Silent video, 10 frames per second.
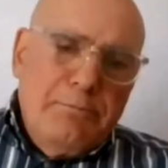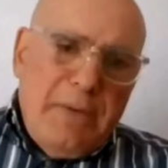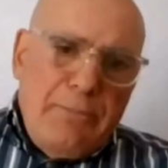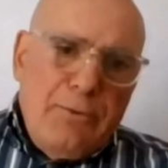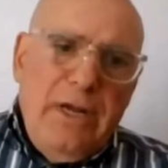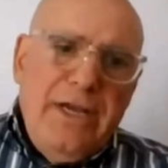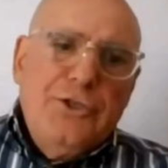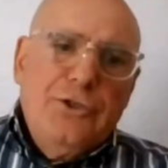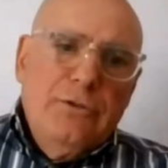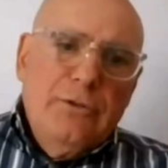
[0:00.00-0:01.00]

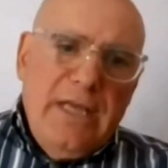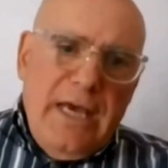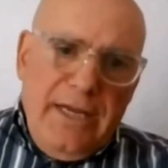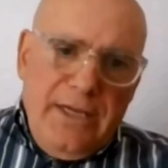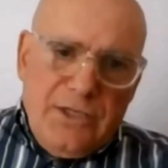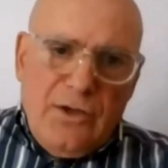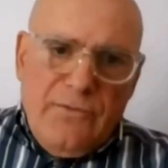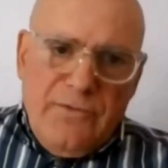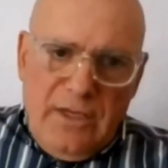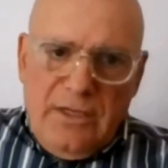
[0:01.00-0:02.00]
population that is
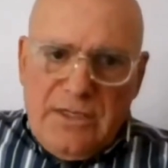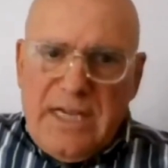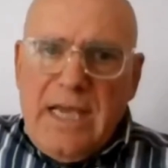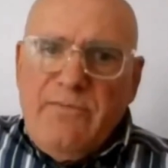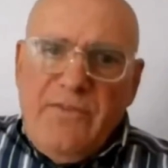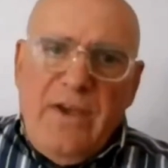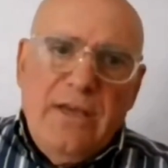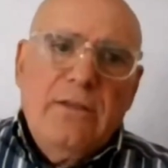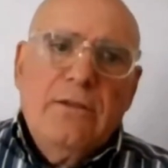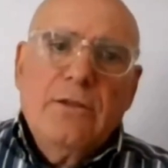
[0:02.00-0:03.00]
of the same
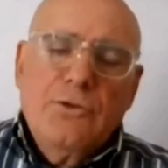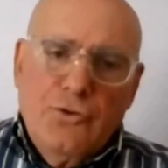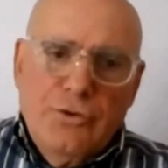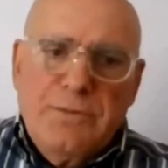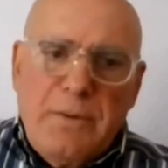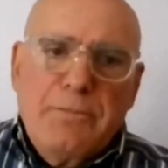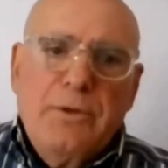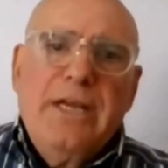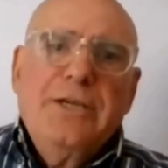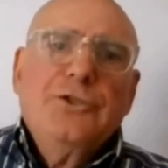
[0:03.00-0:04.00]
faith, the Jewish
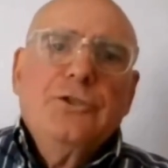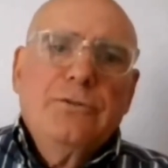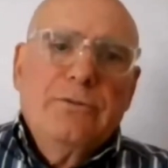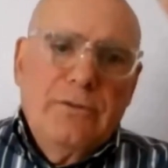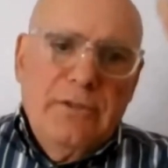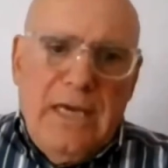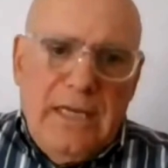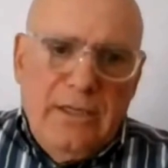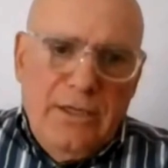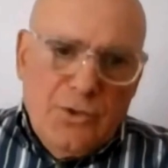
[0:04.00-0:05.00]
population
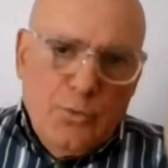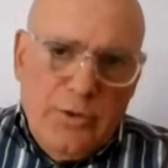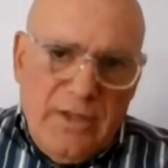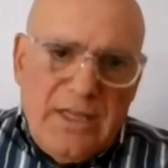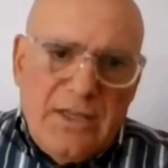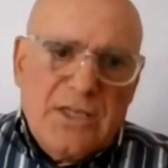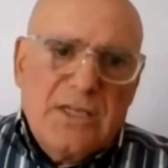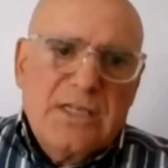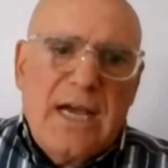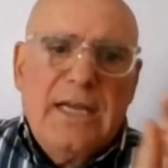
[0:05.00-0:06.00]
that is within the
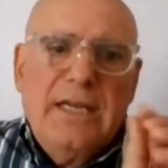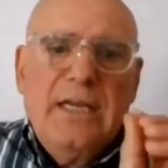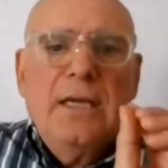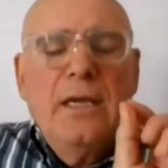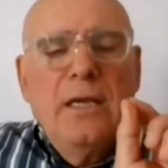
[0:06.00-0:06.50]
society.